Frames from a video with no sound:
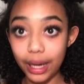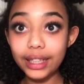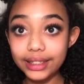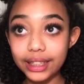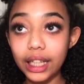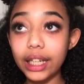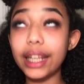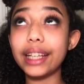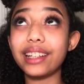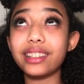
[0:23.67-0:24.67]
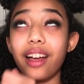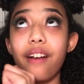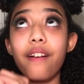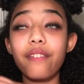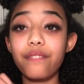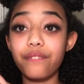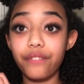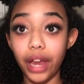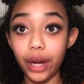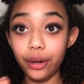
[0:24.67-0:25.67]
My skin is
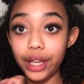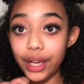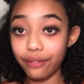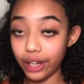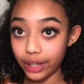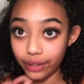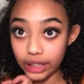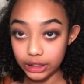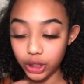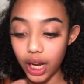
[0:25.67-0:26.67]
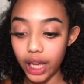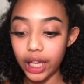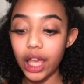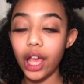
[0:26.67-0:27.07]
very dry.